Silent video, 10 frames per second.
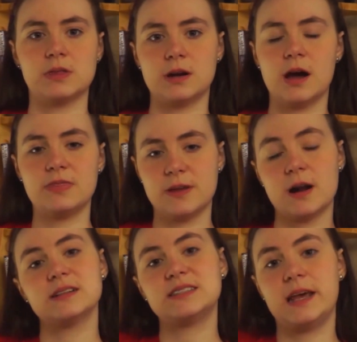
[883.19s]
They're not they're
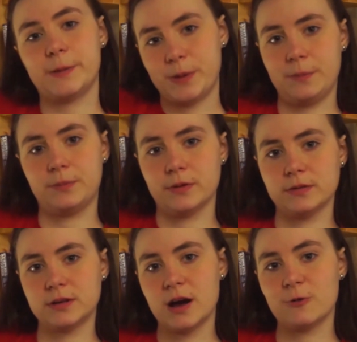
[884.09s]
not snake people.
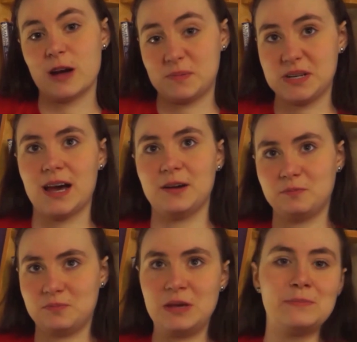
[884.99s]
They're not reptile
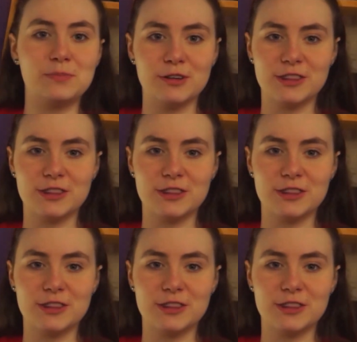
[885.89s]
people.